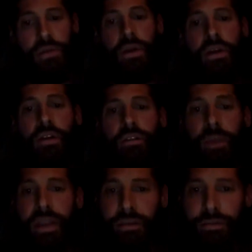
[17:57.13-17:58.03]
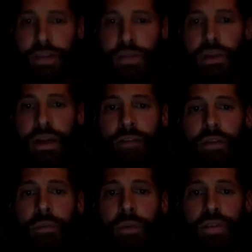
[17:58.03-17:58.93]
from an individual level and a
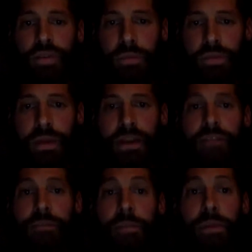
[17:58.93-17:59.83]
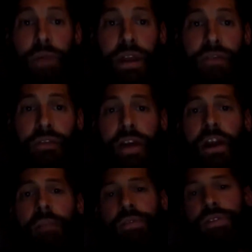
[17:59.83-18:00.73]
personal perspective to be ready for that
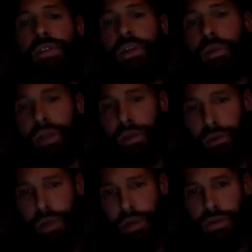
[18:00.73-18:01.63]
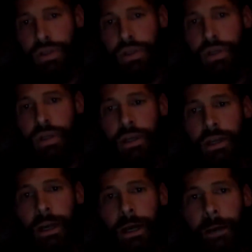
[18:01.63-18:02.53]
opportunity when it arose.
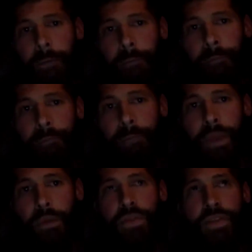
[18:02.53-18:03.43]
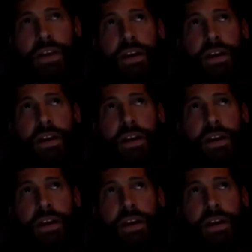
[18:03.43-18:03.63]
Um, it was uh, it was